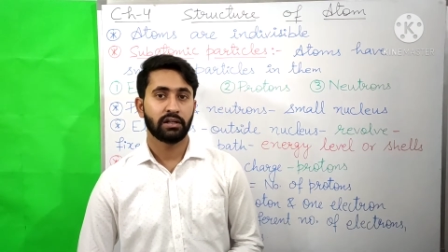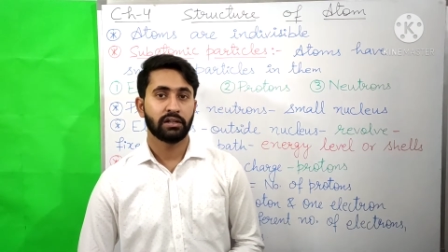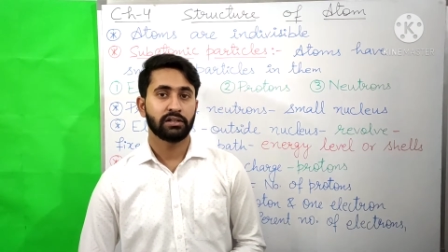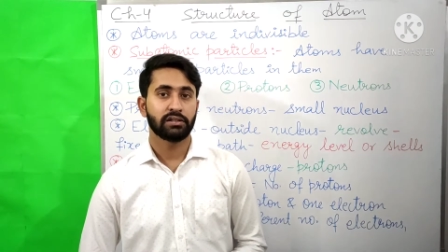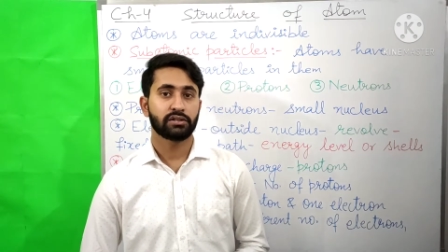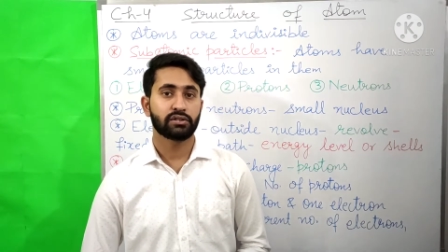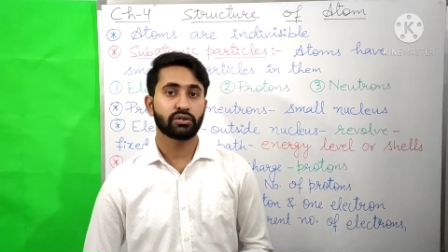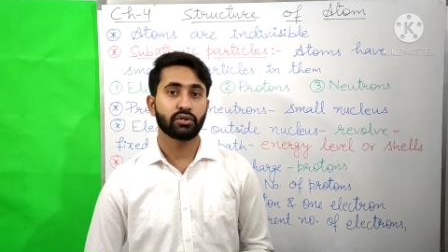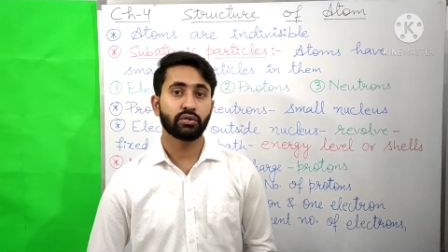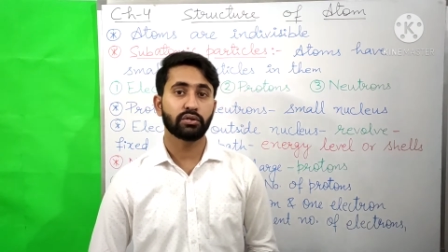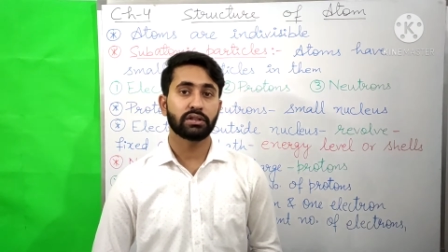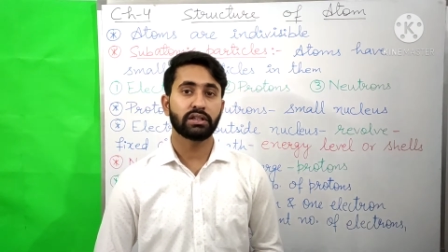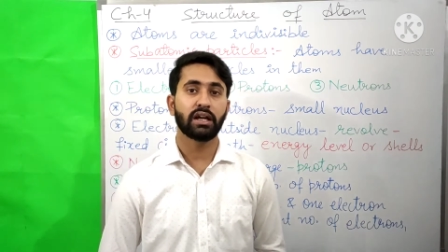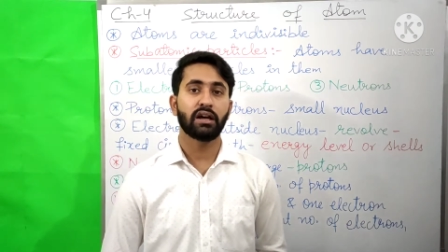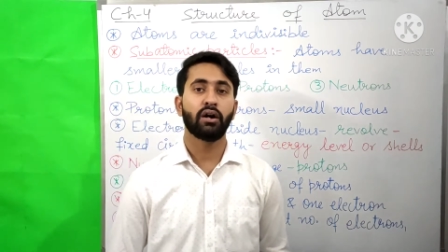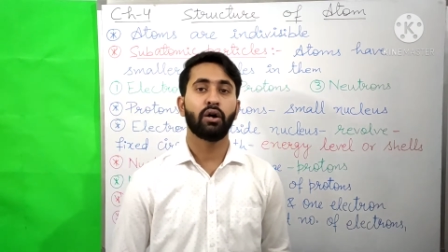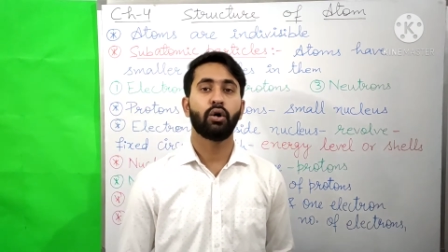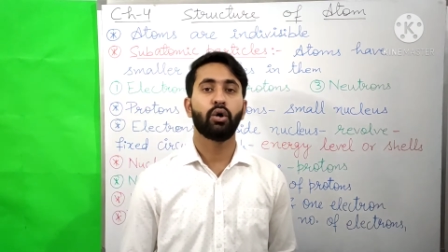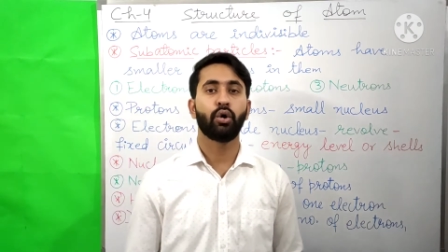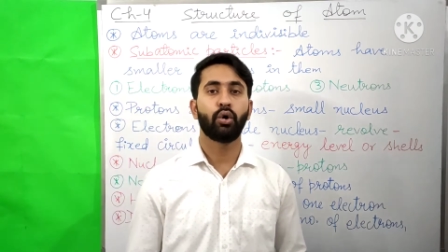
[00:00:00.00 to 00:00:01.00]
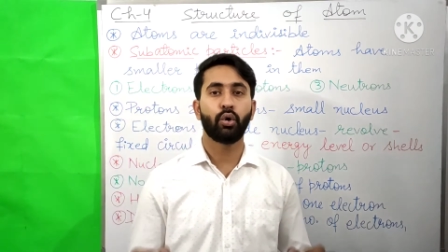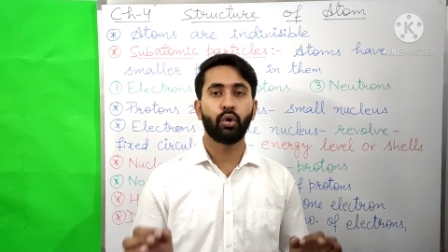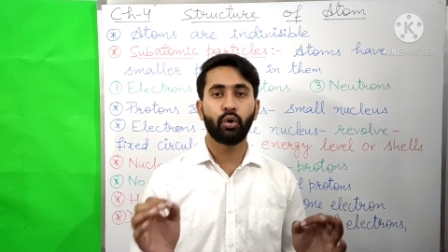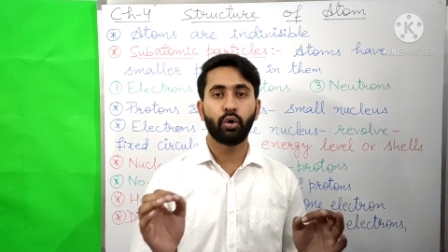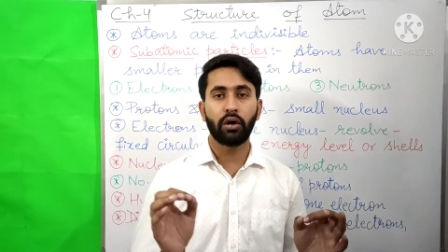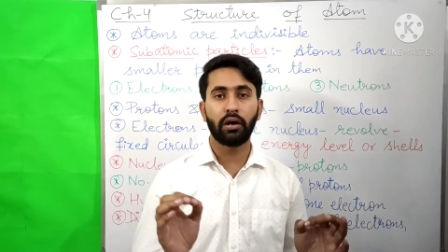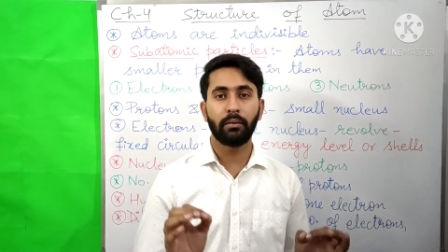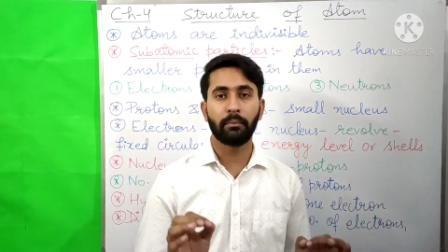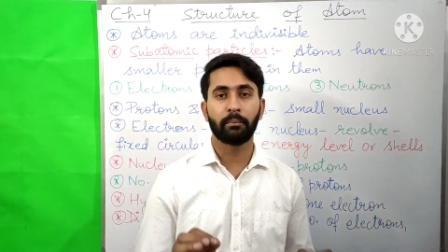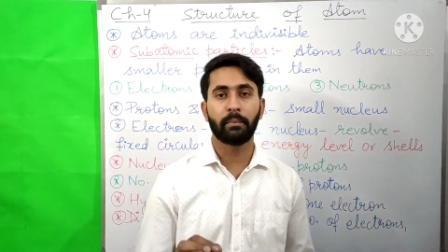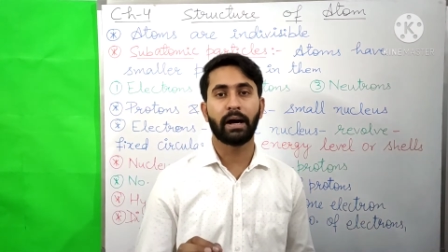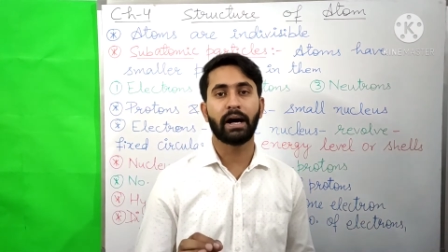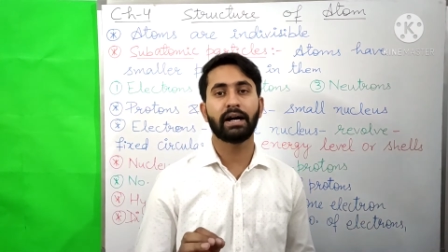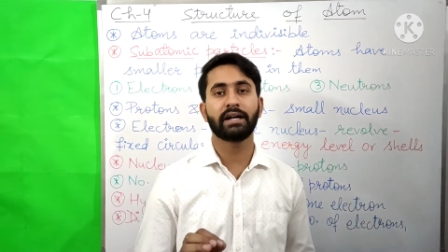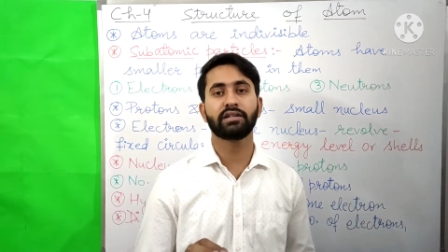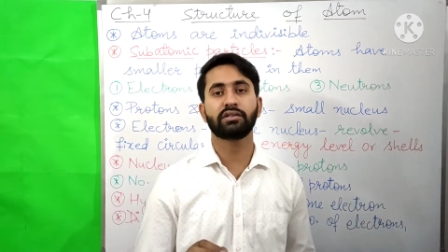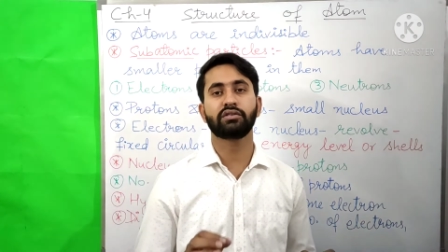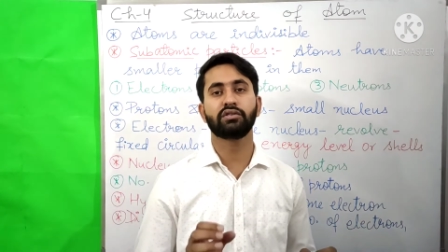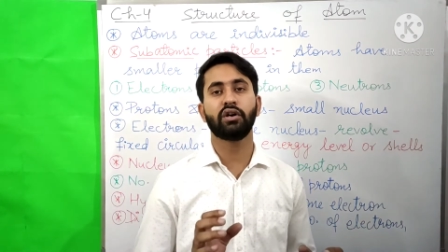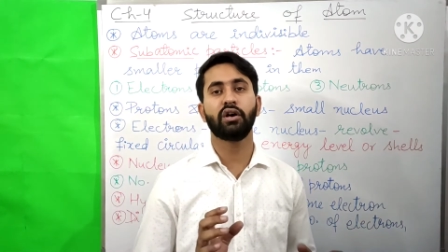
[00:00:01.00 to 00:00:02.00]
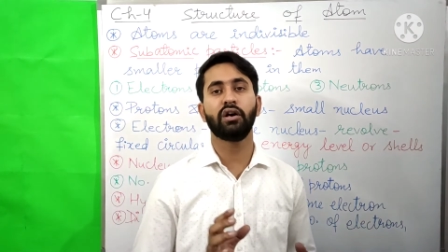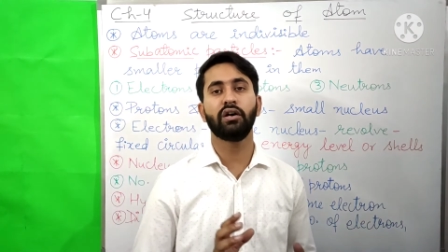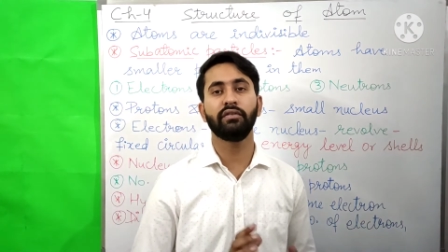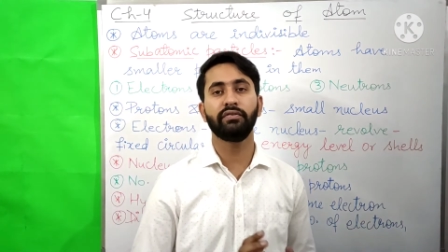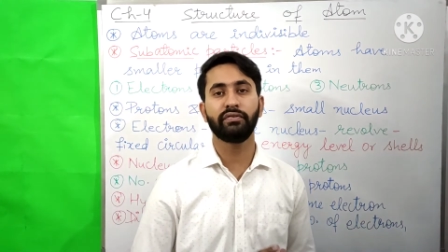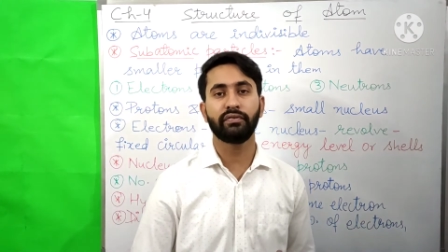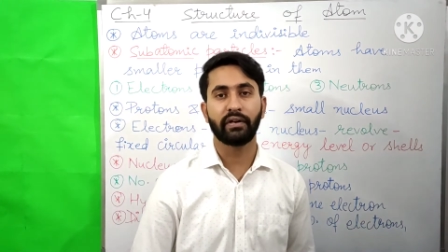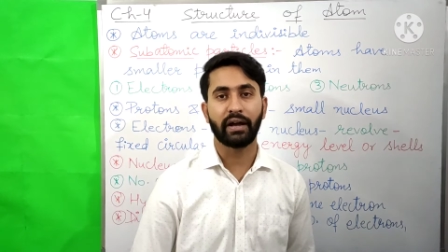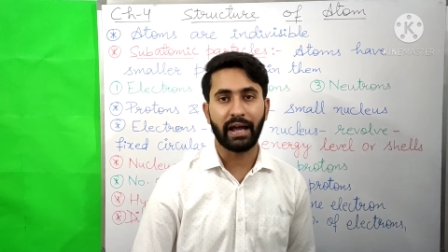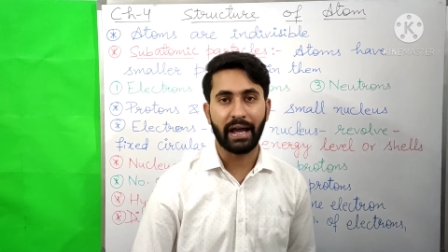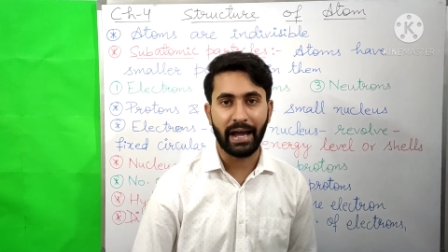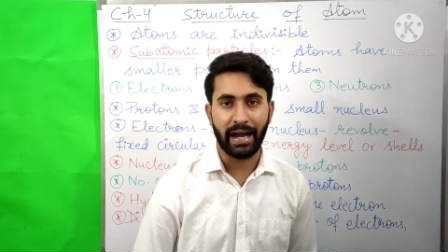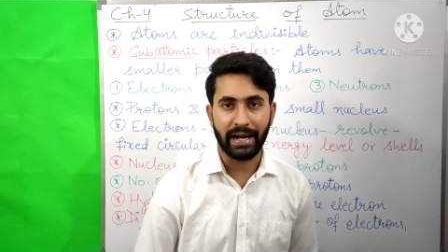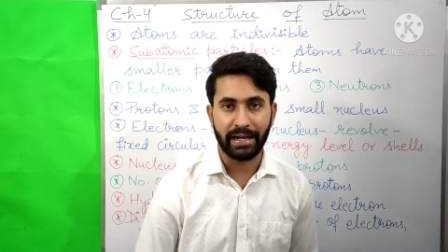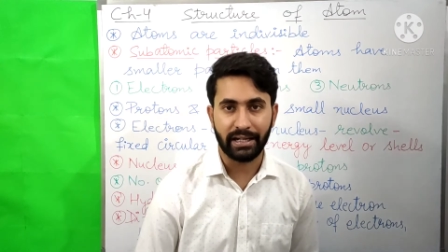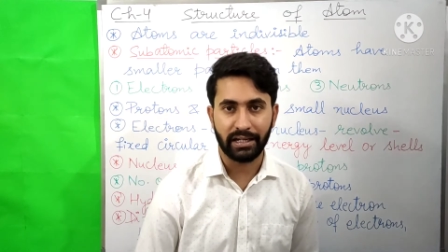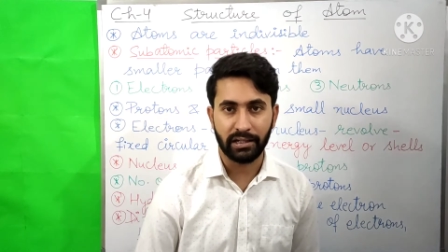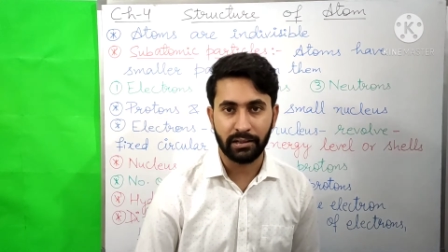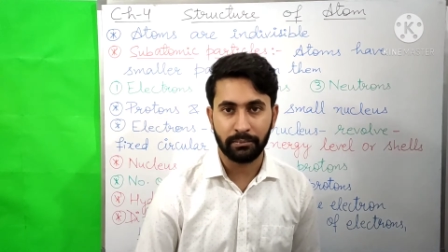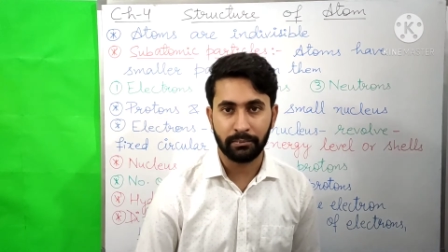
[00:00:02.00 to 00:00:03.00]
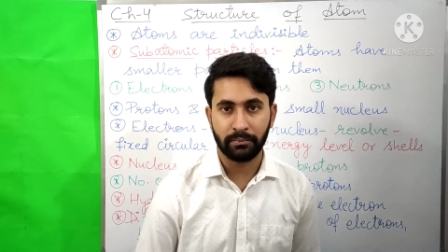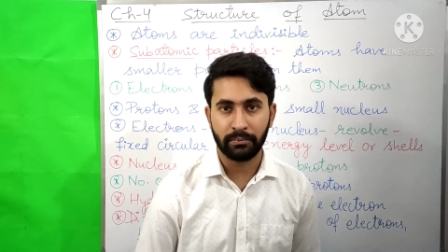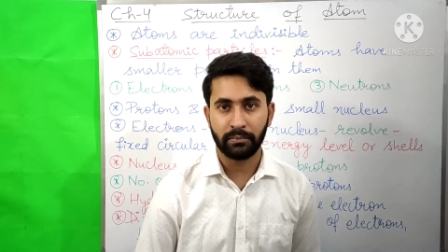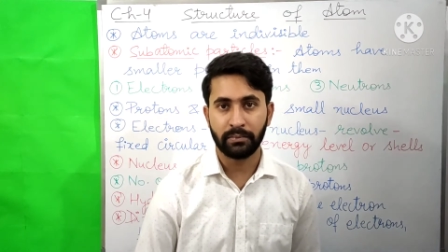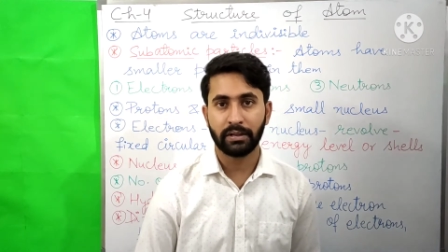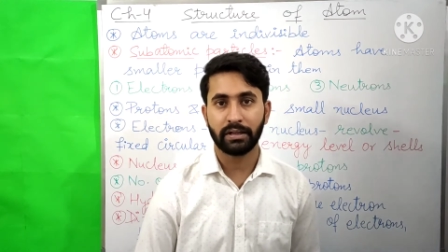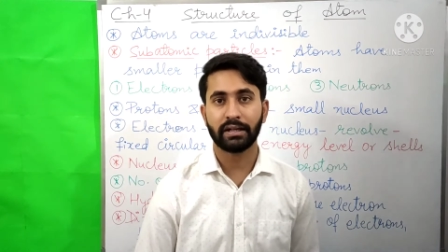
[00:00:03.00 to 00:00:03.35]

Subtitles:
So the whole mass of atom